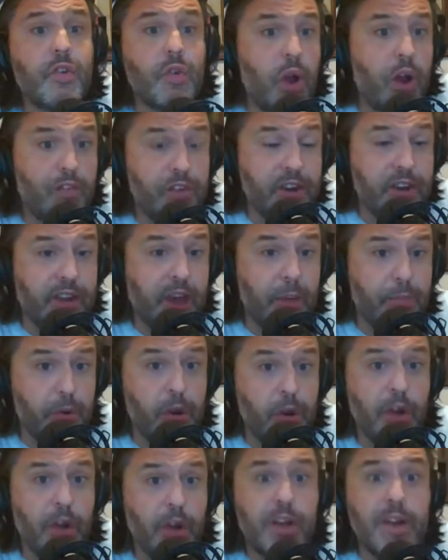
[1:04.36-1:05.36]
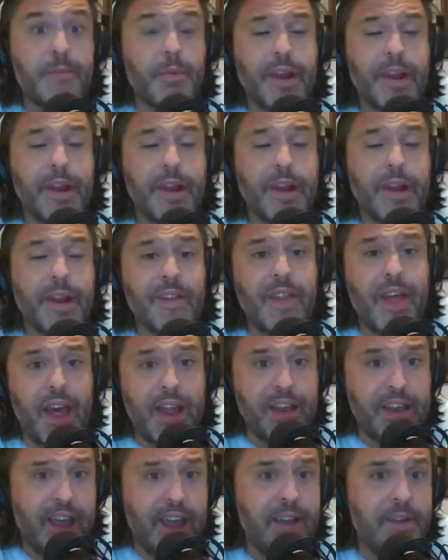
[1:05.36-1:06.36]
and Kell Brook and break that down
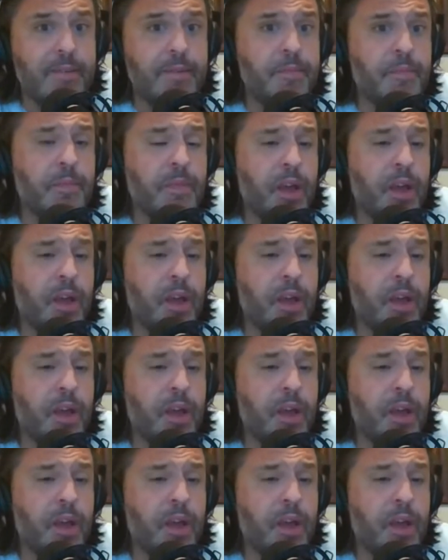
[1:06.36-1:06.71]
uh,